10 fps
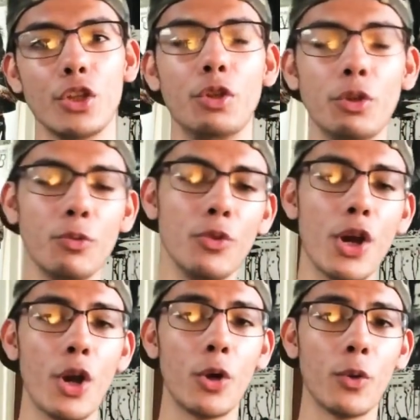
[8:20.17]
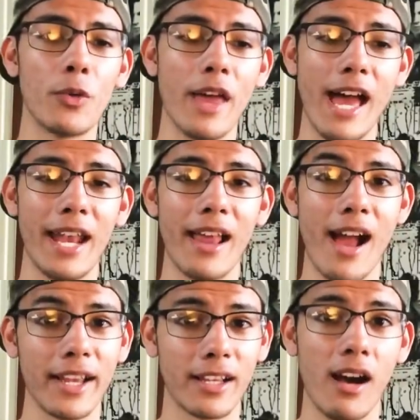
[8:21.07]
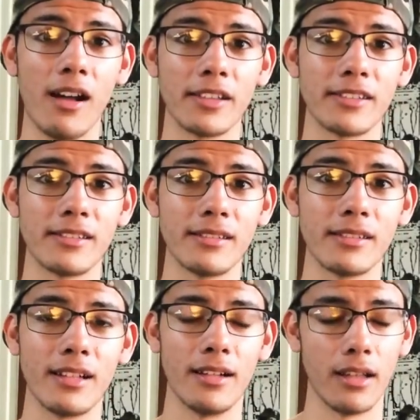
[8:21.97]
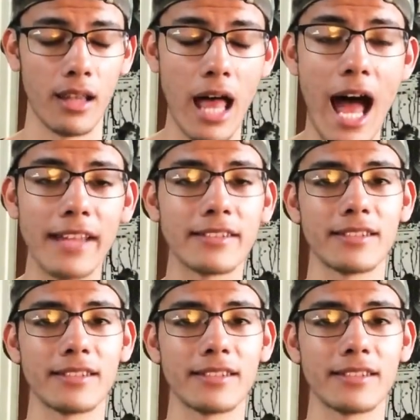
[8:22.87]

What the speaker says: you know that I cuss a lot.